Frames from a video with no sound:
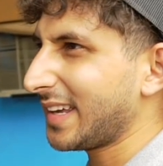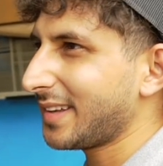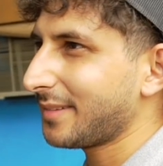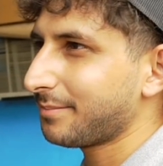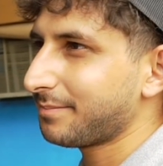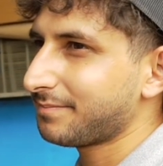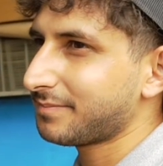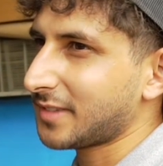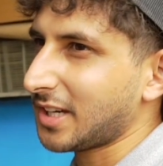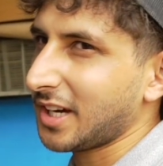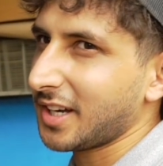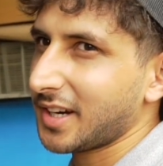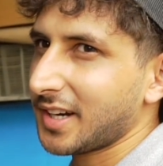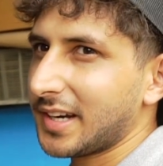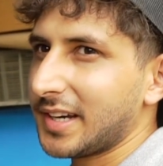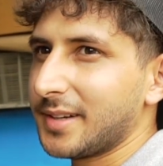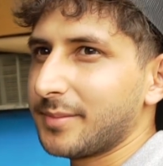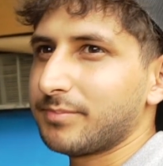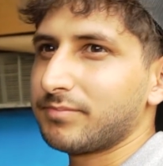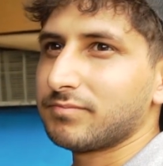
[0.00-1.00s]
it,
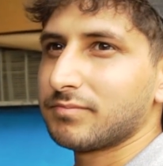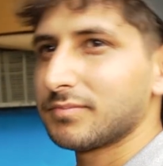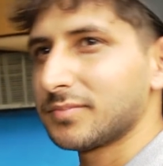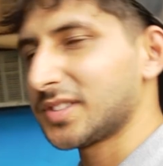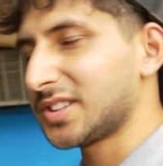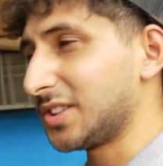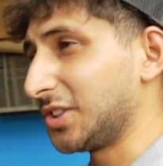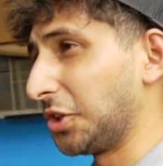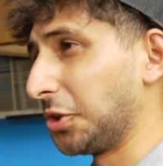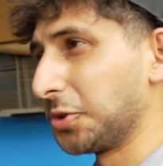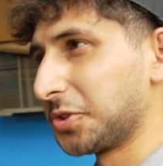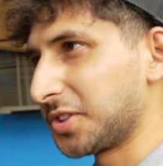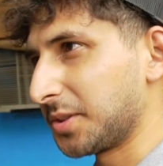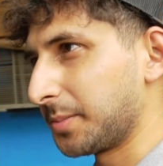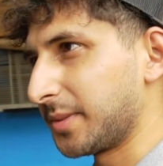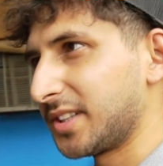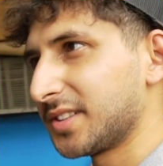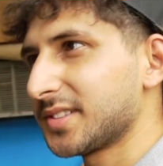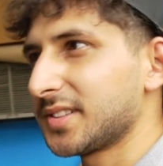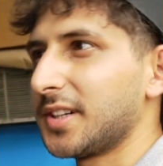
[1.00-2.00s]
cutting it, it's new to
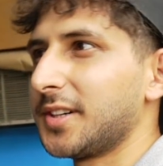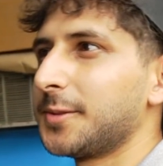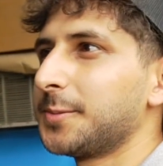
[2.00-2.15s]
me, so